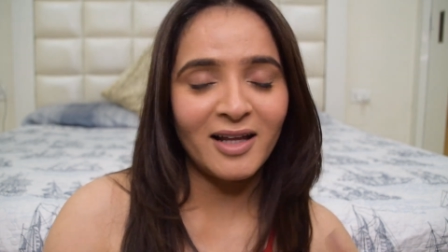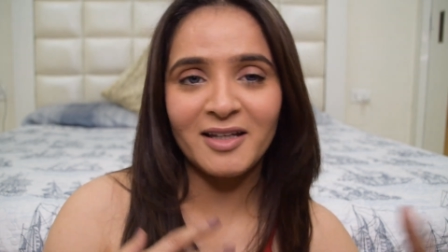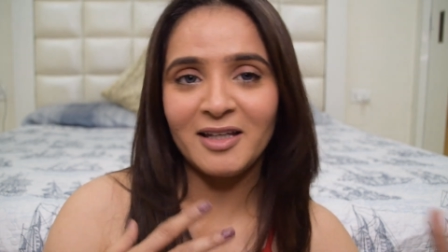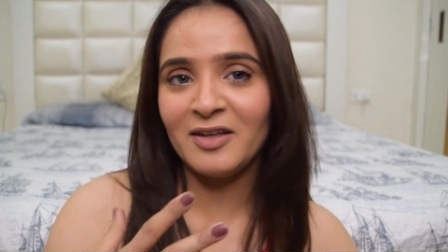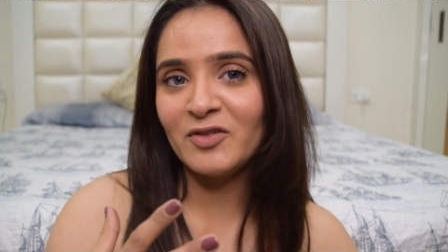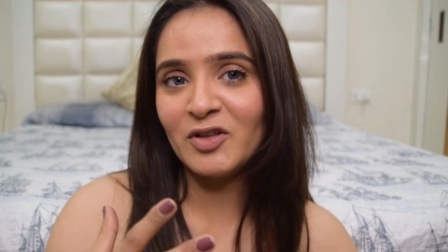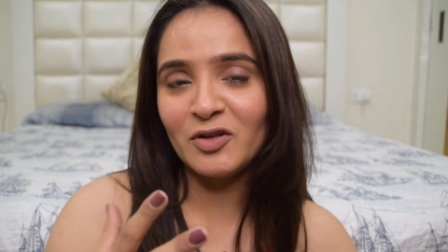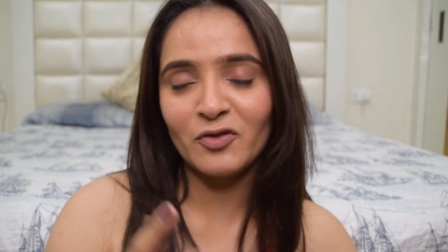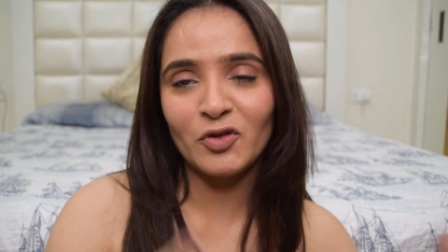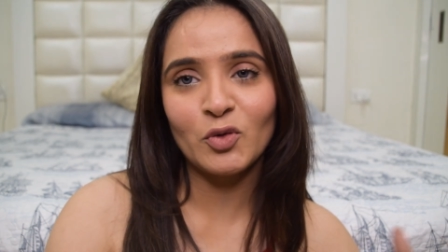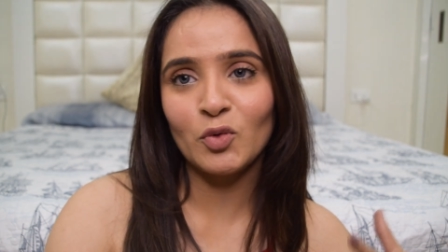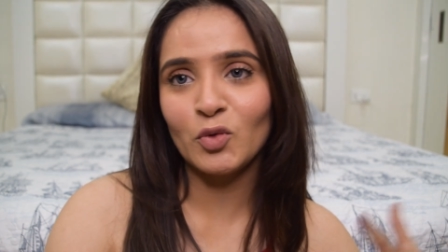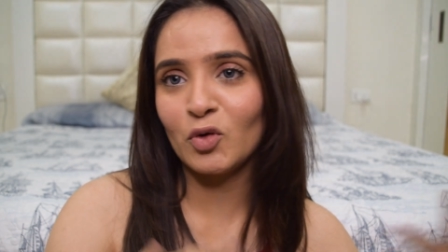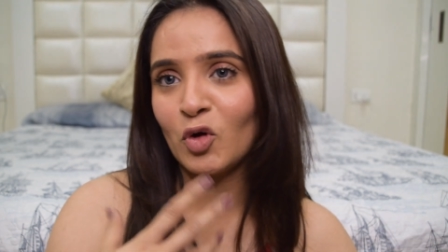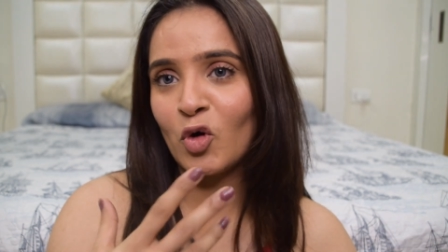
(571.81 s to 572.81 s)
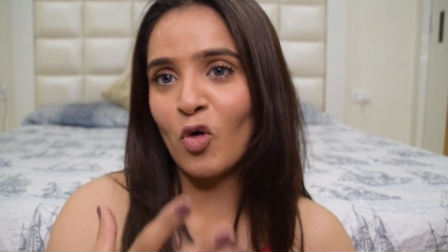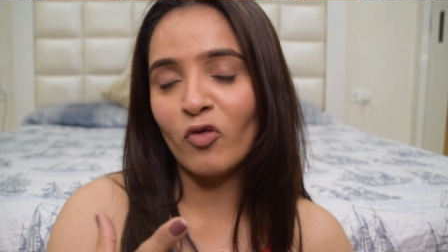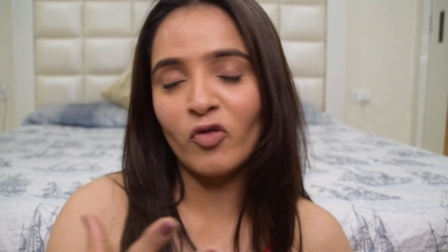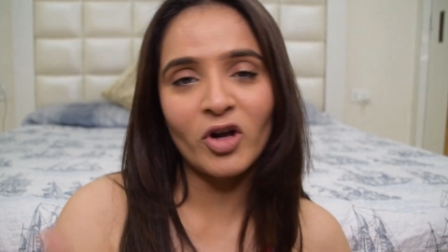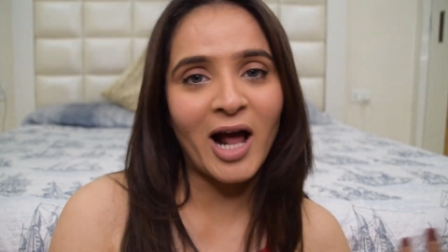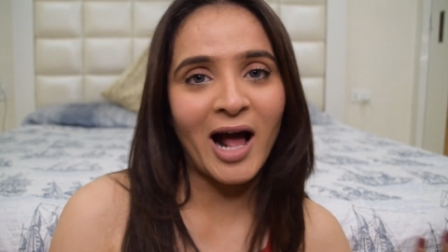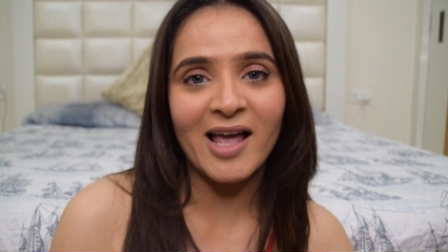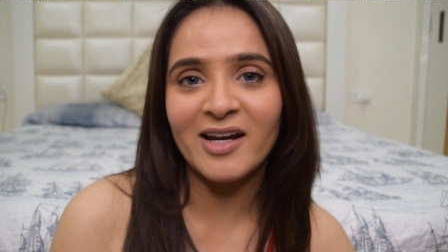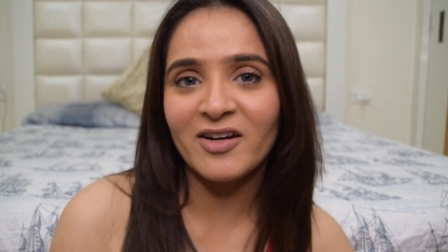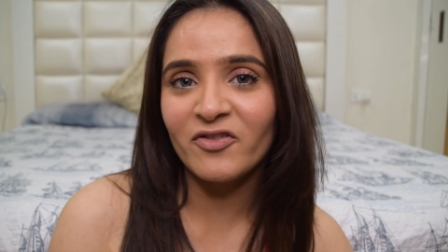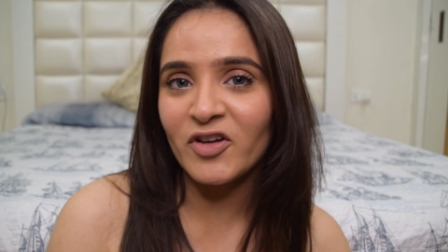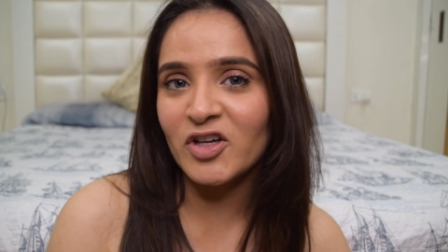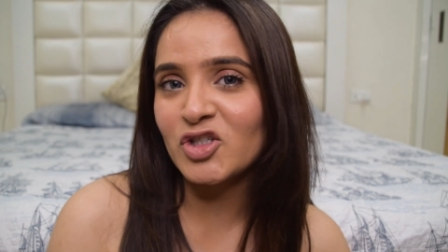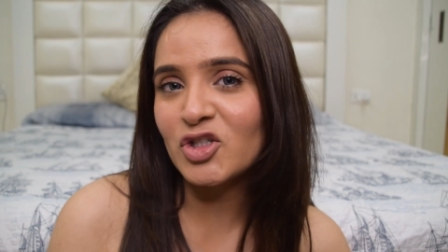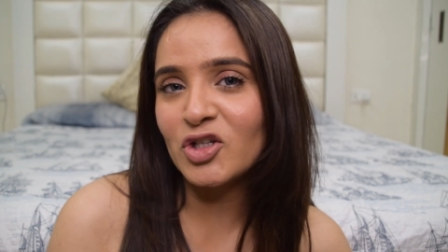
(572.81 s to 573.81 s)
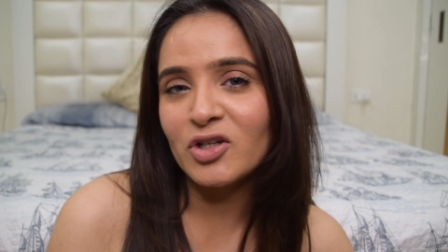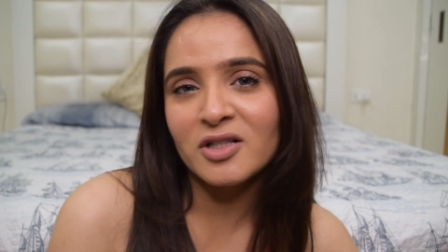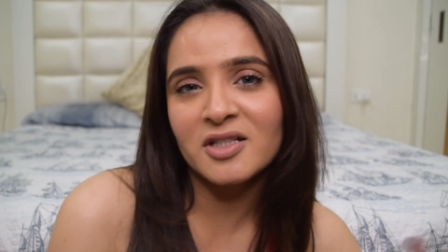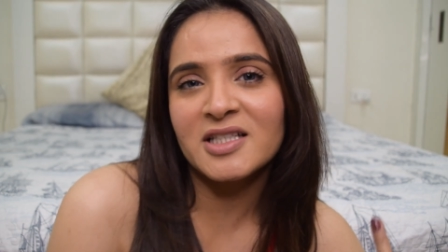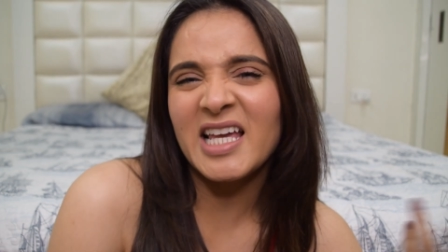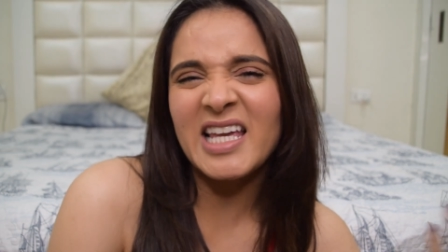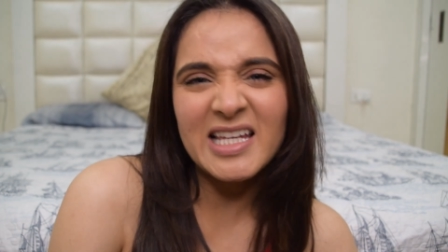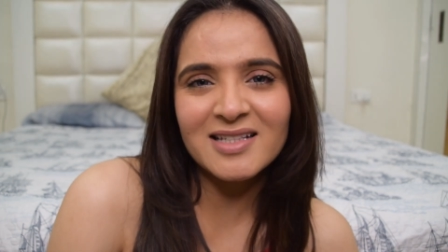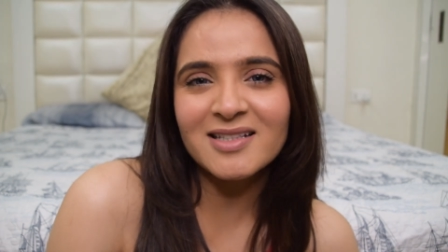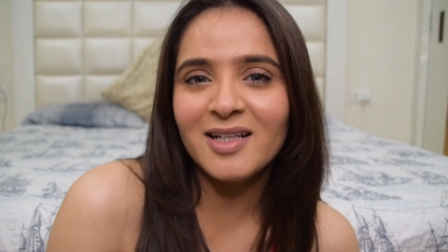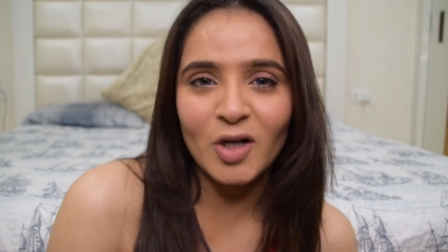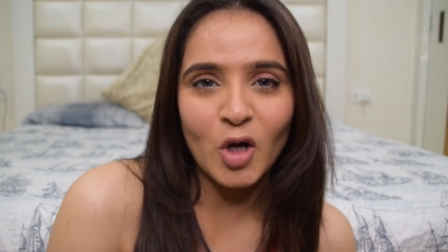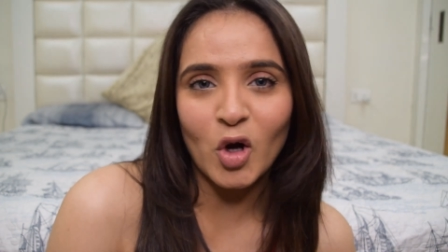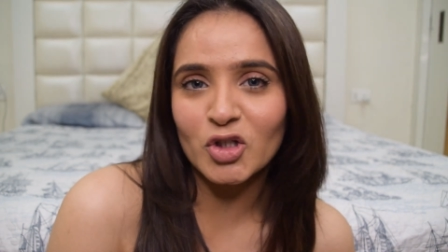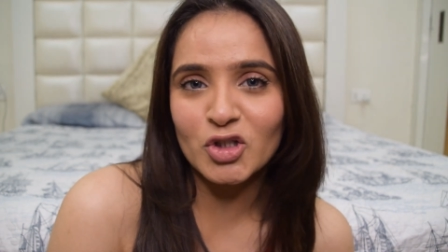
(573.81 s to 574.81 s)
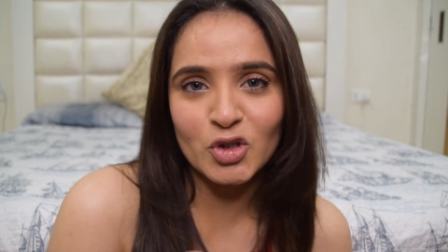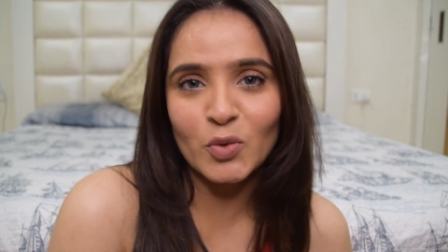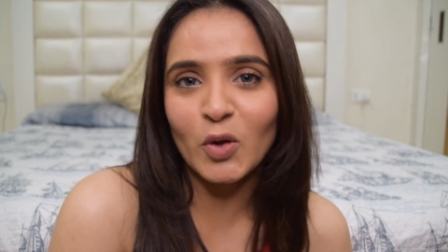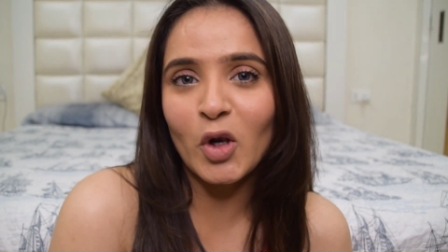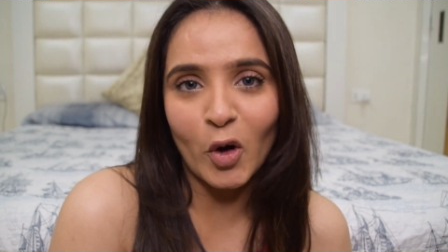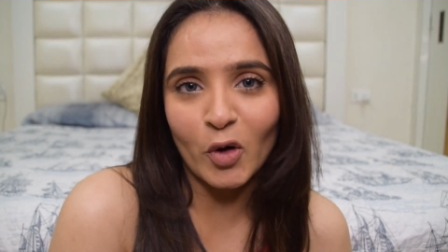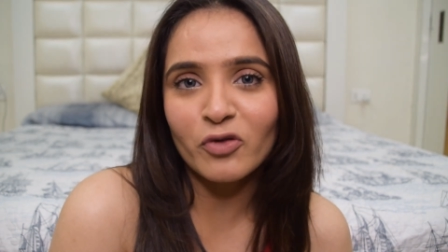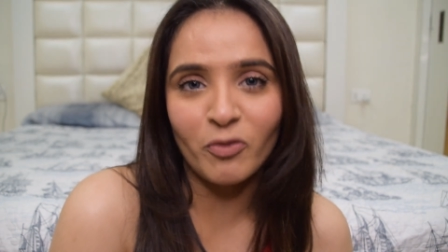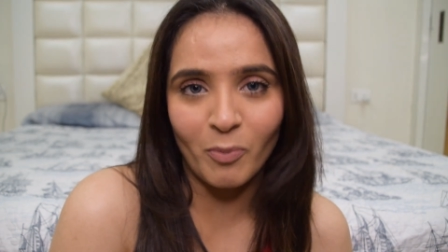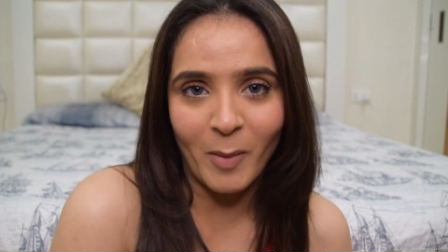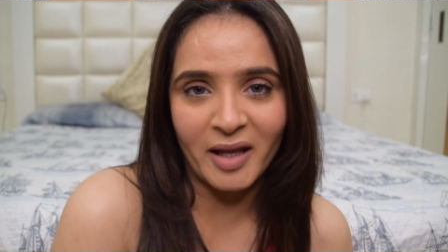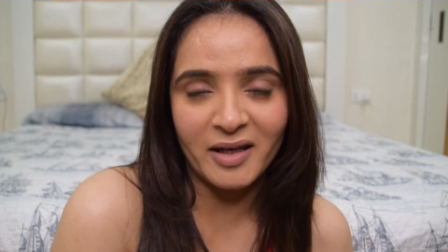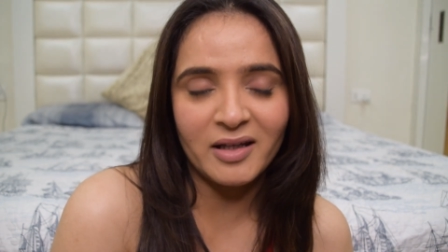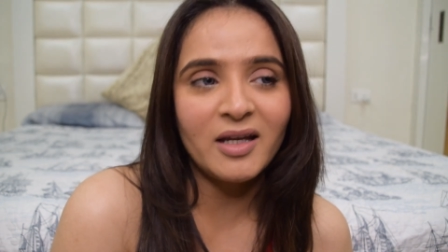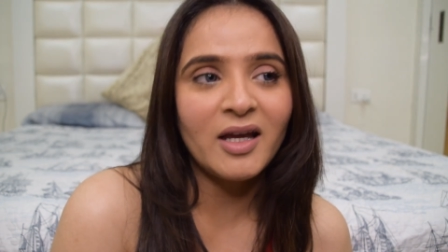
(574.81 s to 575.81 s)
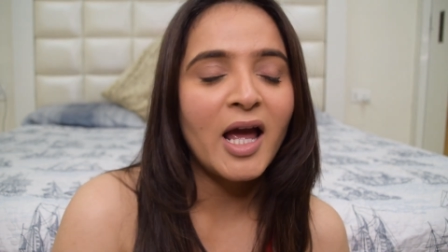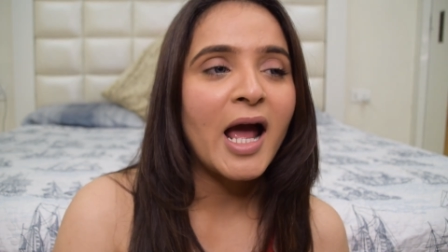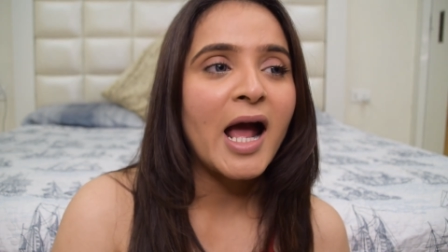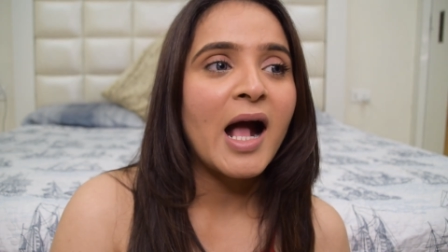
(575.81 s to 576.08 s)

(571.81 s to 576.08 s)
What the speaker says: Like, even if you go for high-end facials, they easily cost you a lot of money.